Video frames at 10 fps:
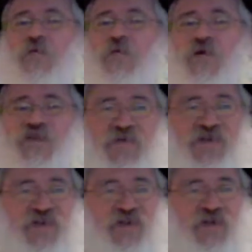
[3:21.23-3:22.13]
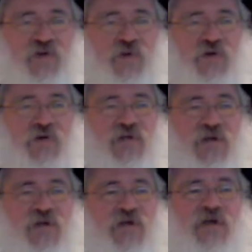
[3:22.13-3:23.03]
What's missing in the world
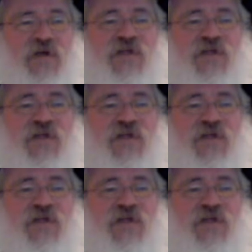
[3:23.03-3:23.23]
is